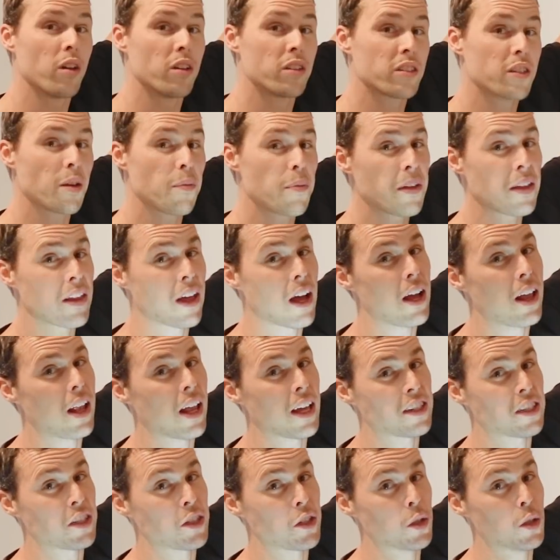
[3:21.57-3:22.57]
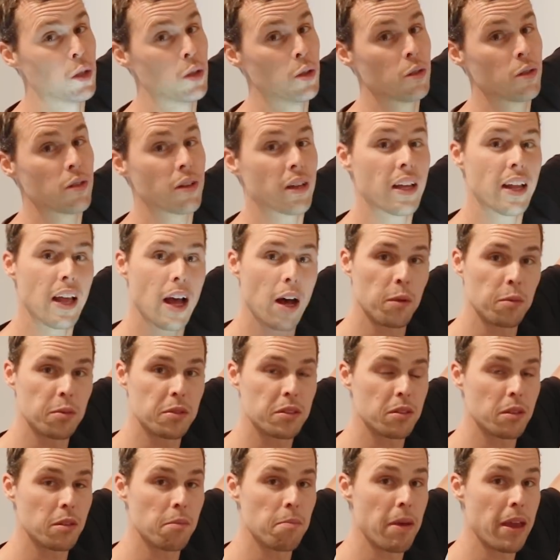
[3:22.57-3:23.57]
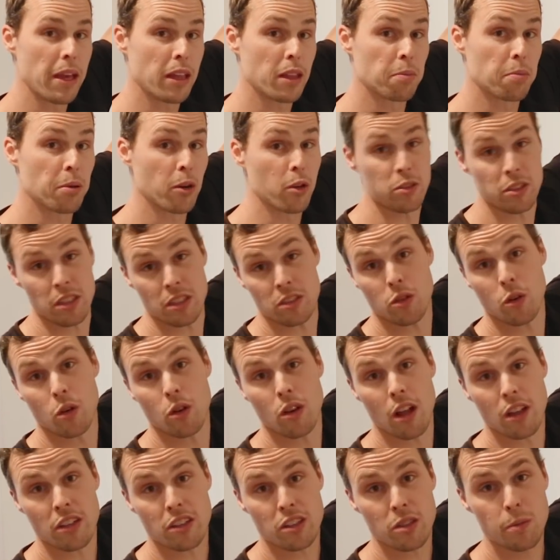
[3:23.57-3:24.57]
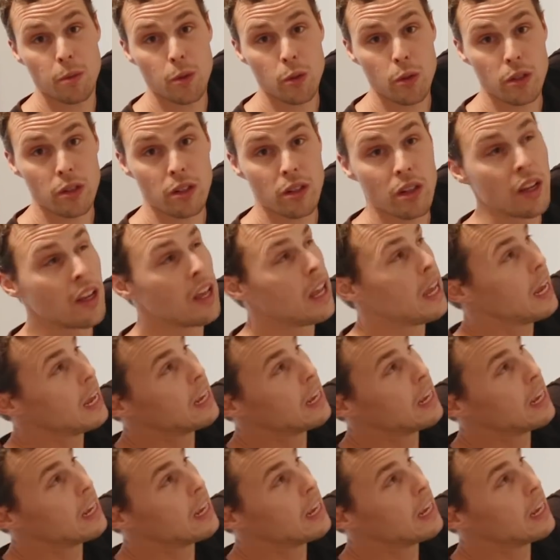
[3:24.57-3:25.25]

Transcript: Something that I like to do, and helps make the process go a lot smoother,